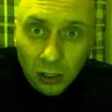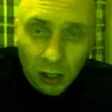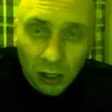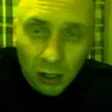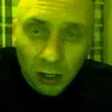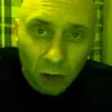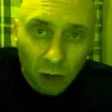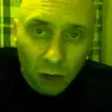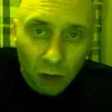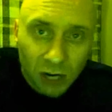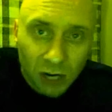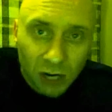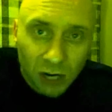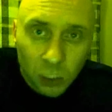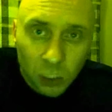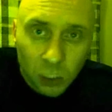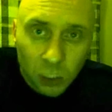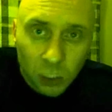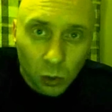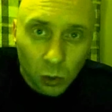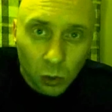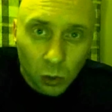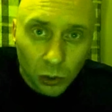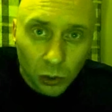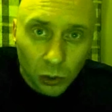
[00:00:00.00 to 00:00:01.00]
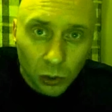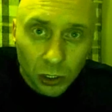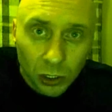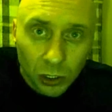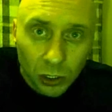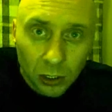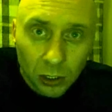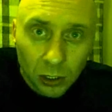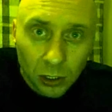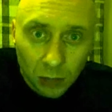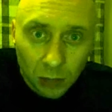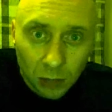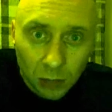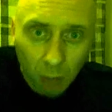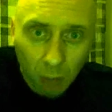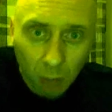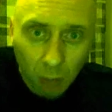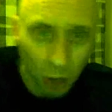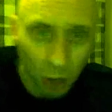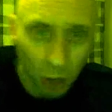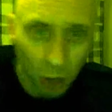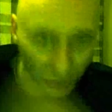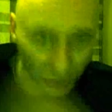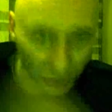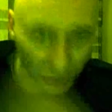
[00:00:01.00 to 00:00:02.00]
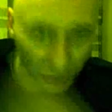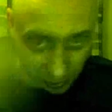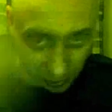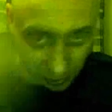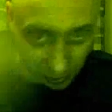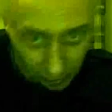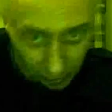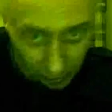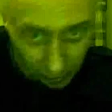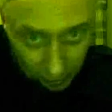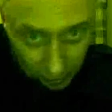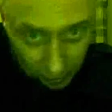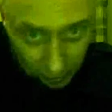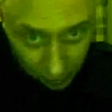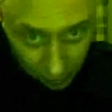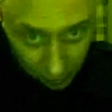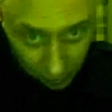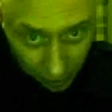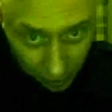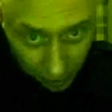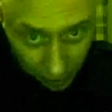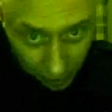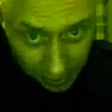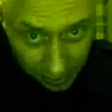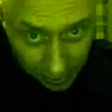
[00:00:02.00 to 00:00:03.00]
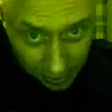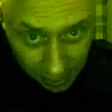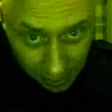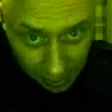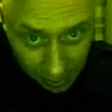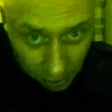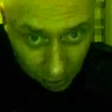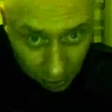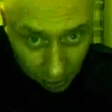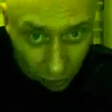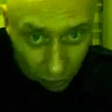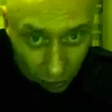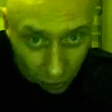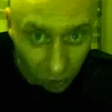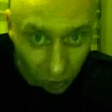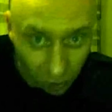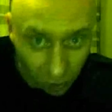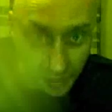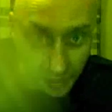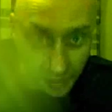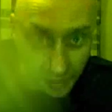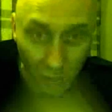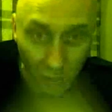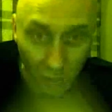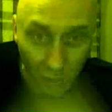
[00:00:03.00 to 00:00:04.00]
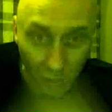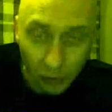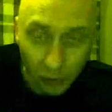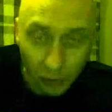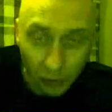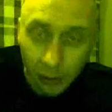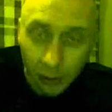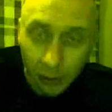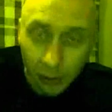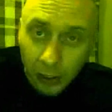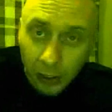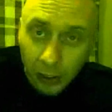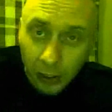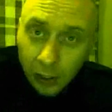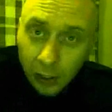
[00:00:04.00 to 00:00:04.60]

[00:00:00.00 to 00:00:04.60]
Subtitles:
Then you've got race wars. I'm blonde. I get attacked a lot just for being blonde.